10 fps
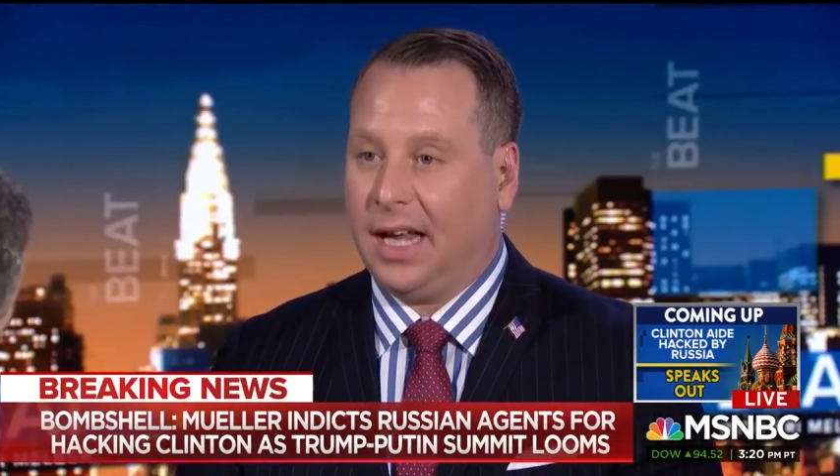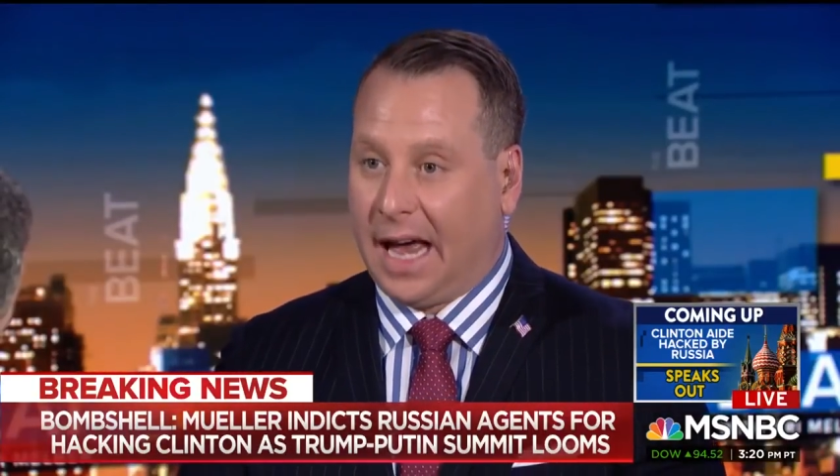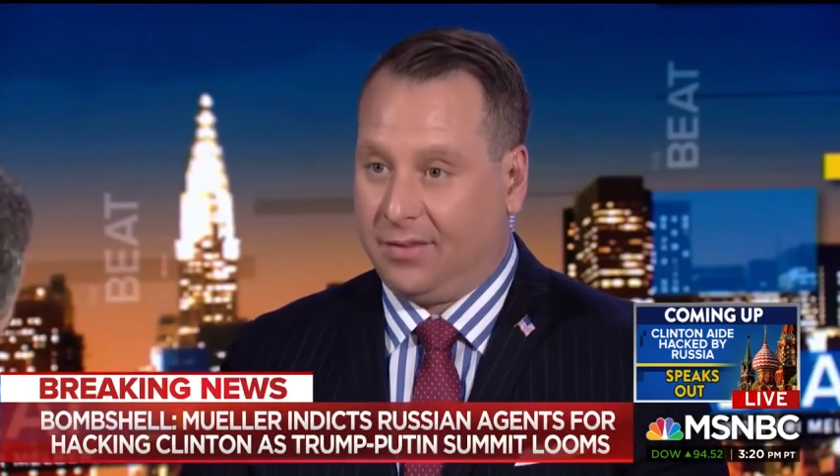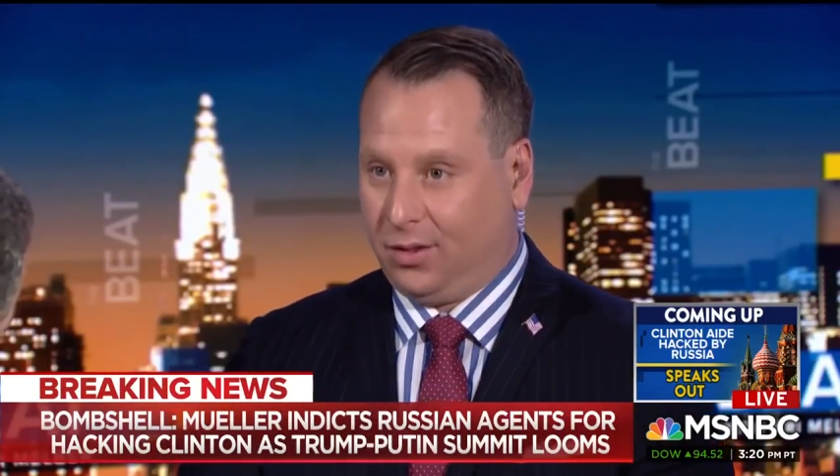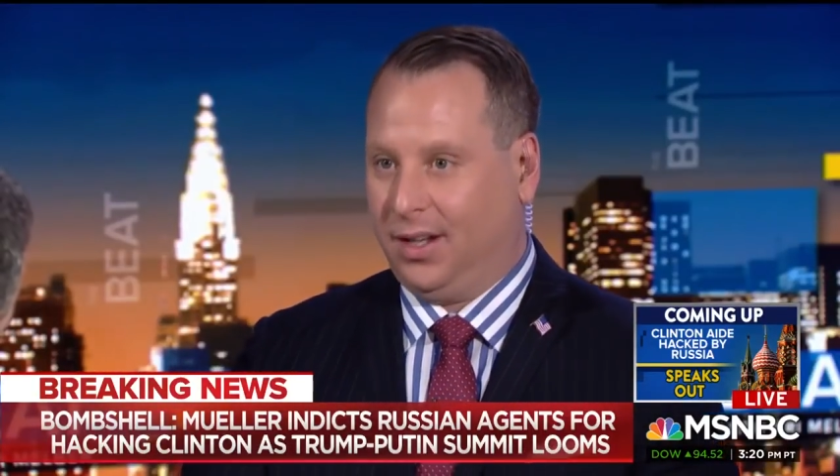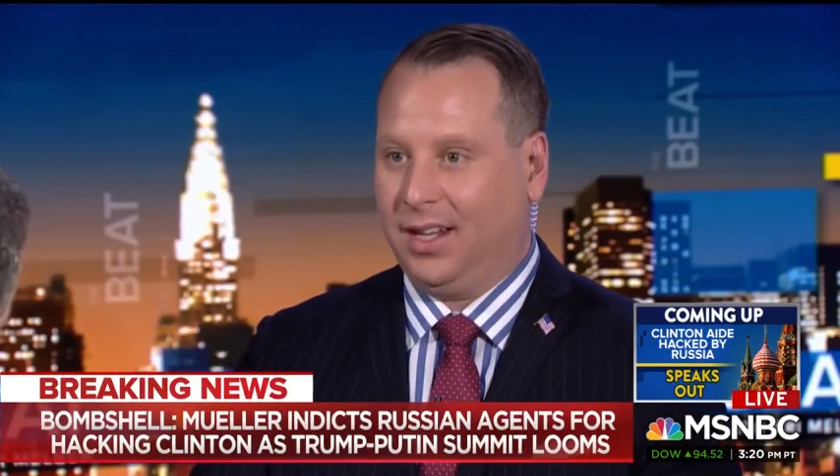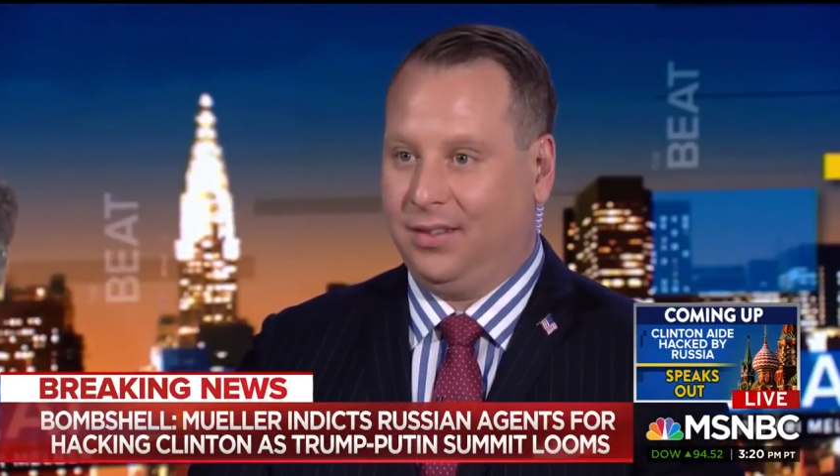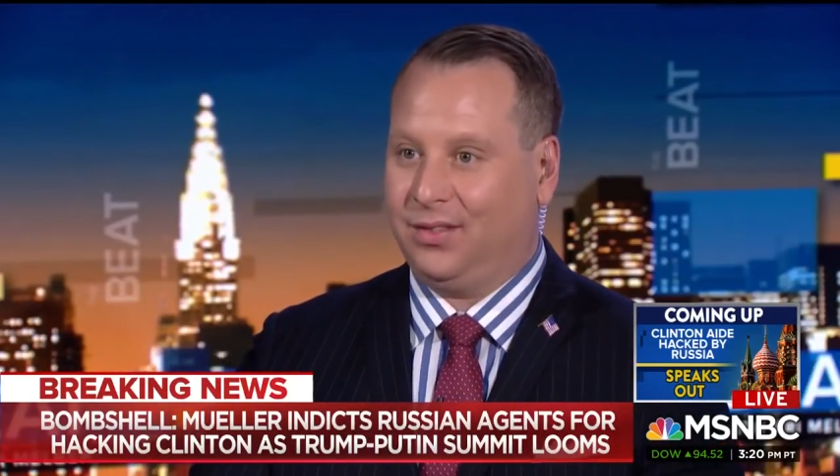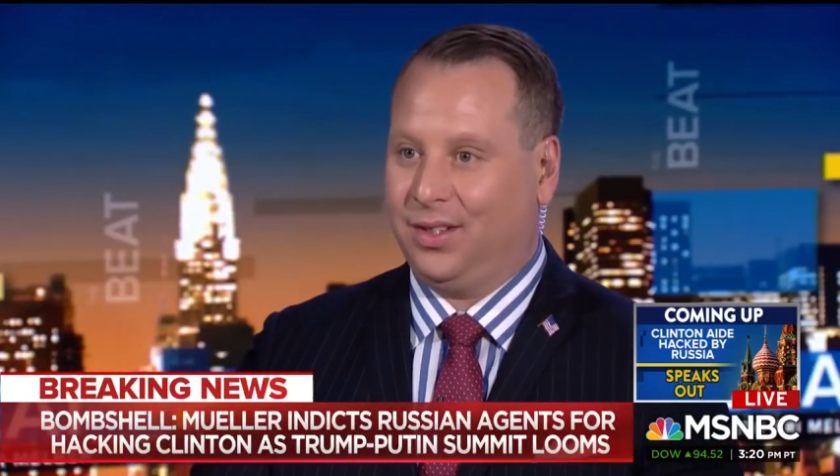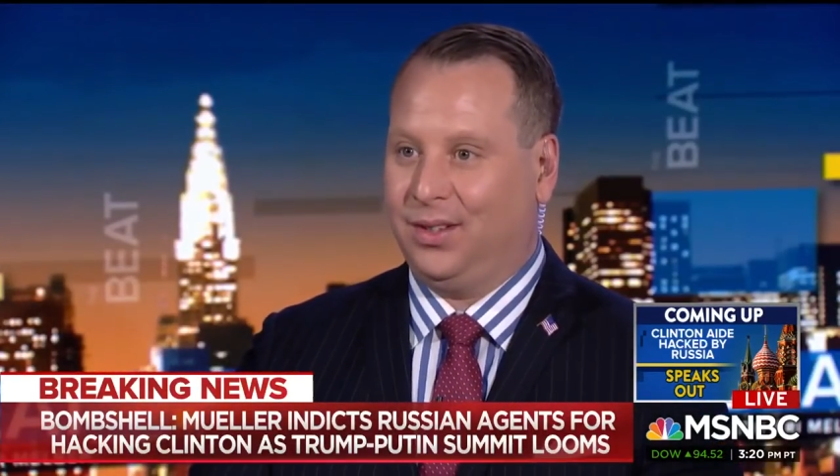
after I left